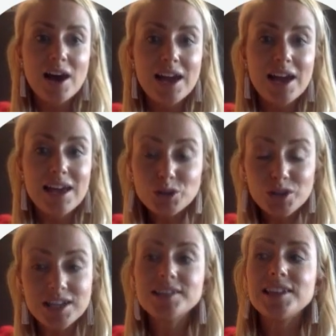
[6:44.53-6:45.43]

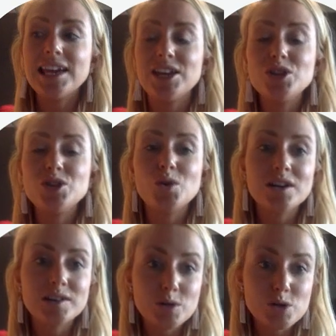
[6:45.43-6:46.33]
increase in
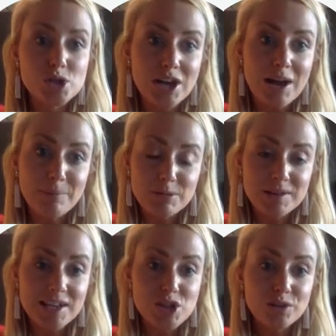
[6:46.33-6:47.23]
your search engine
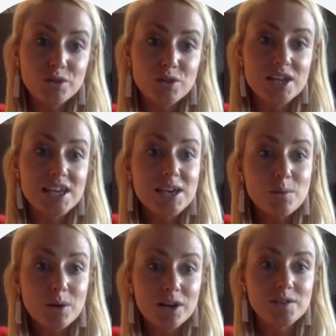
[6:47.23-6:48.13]
optimization for the
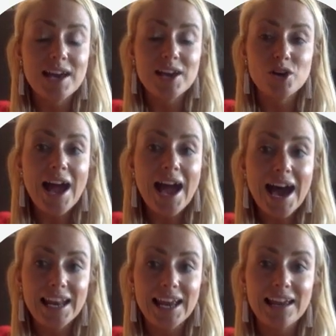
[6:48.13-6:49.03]
keywords that you're
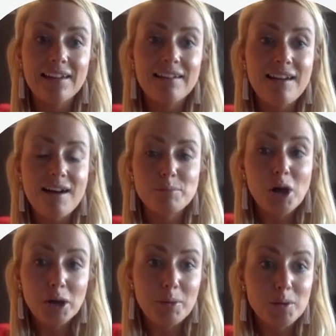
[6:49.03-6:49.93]
adding
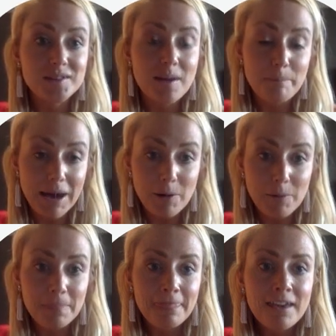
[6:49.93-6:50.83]
blog posts about.
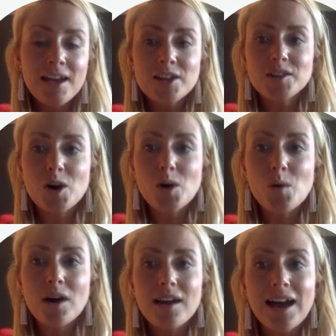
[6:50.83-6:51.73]

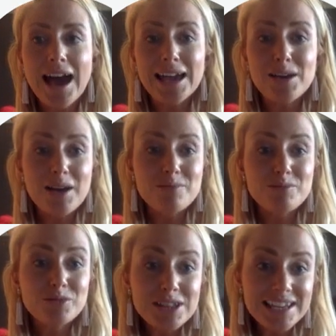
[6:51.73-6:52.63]
So I
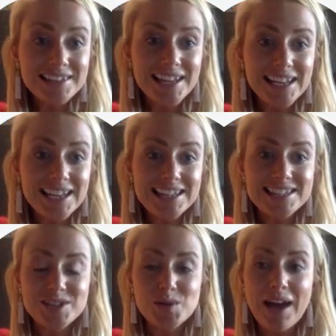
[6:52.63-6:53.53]
am really excited
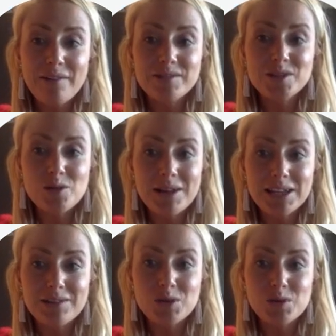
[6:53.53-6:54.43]
to have so
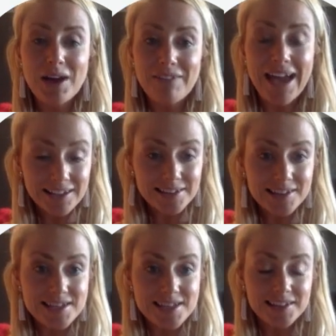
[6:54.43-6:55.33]
many of you have
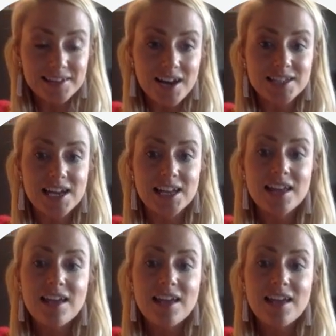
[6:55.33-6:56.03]
access to this content.